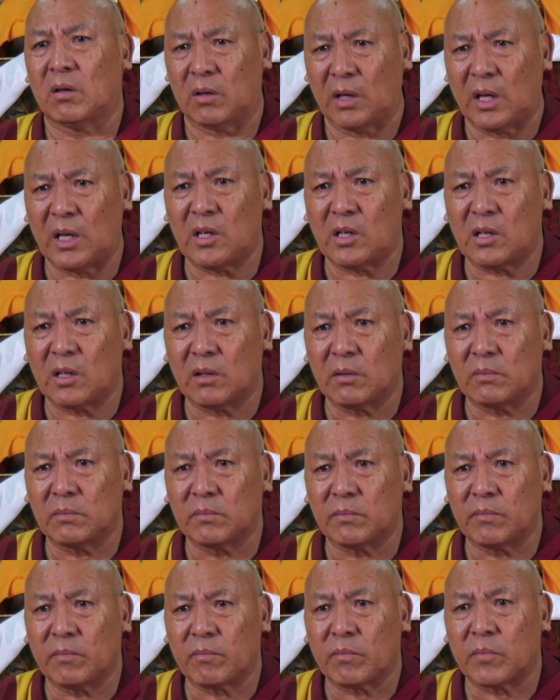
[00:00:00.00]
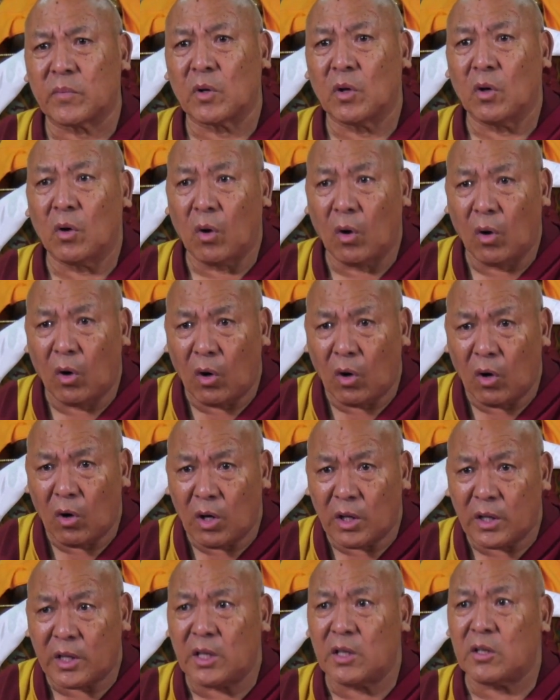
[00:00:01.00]
right?
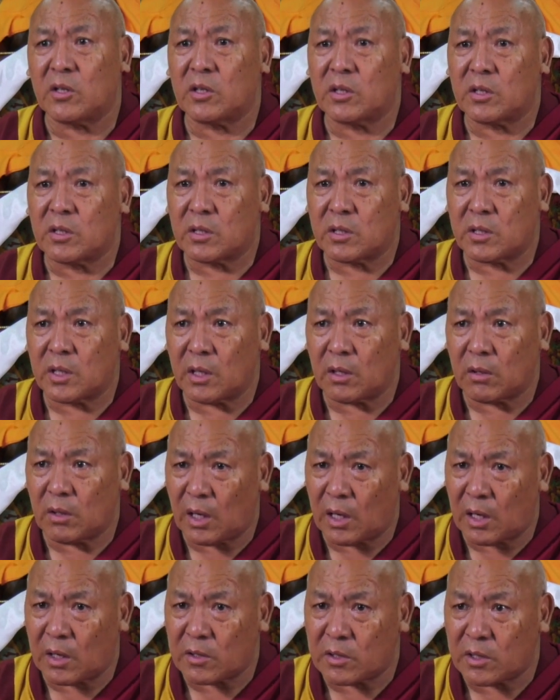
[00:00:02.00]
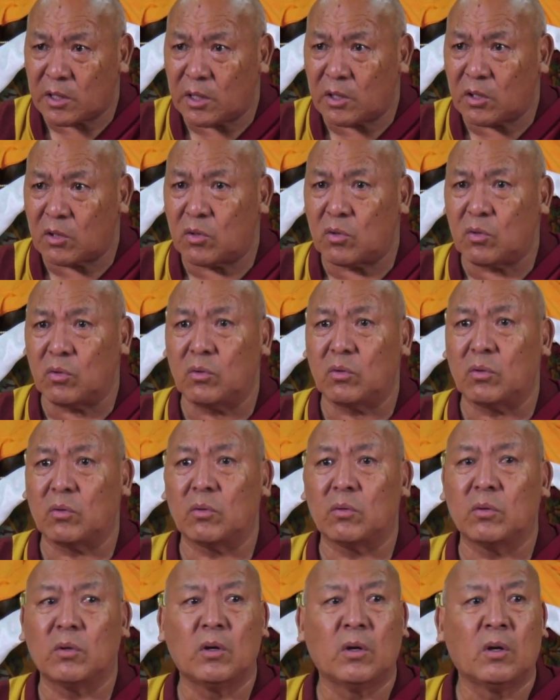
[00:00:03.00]
All these are said
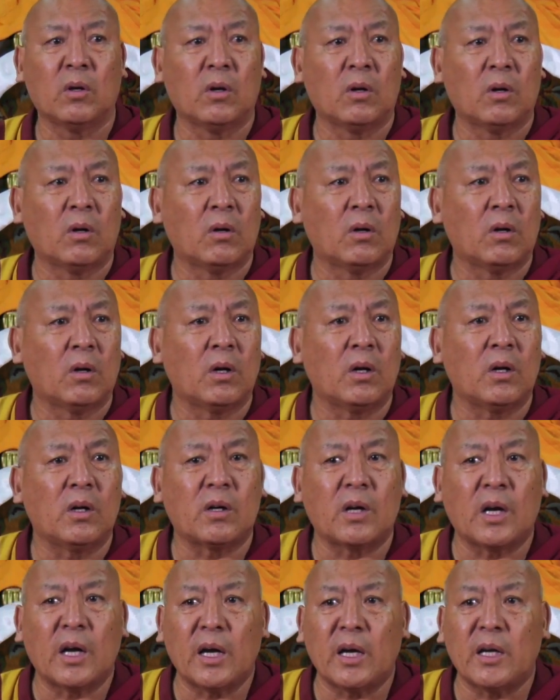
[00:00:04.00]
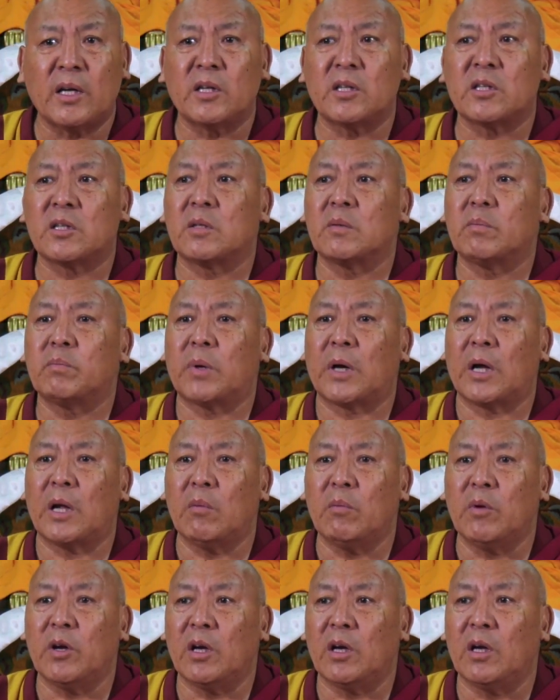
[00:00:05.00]
to arise
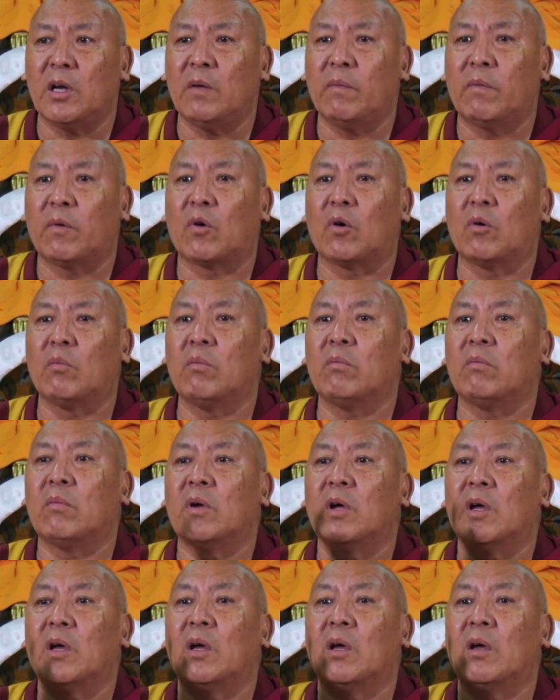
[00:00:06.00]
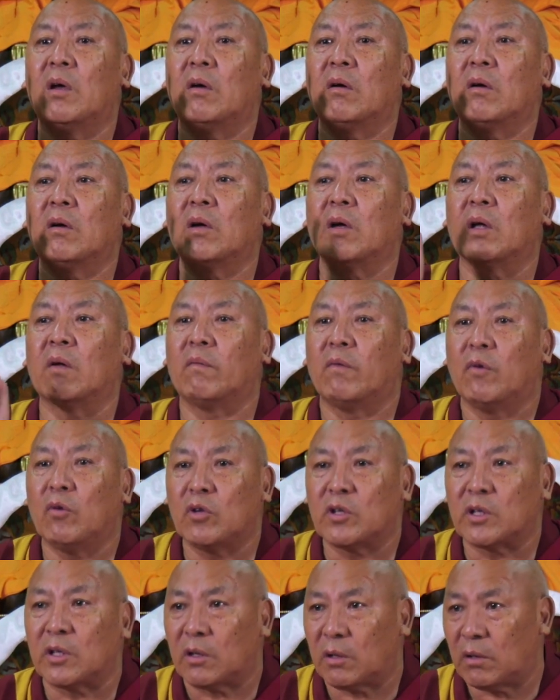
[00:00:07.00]
primarily from
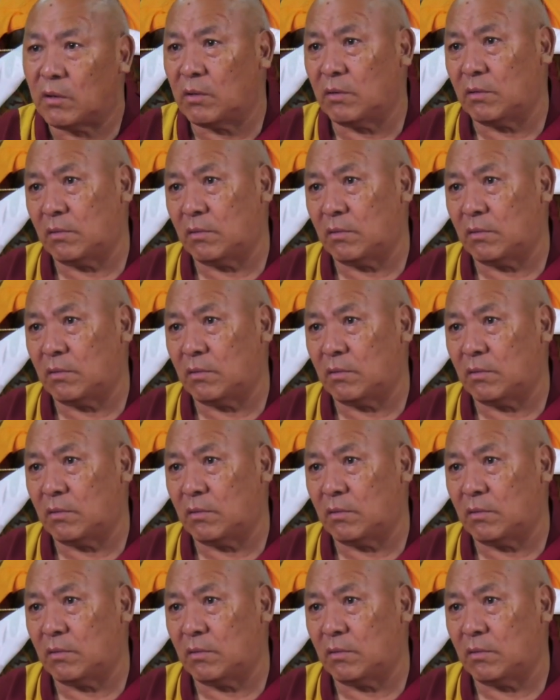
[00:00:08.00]
confusion.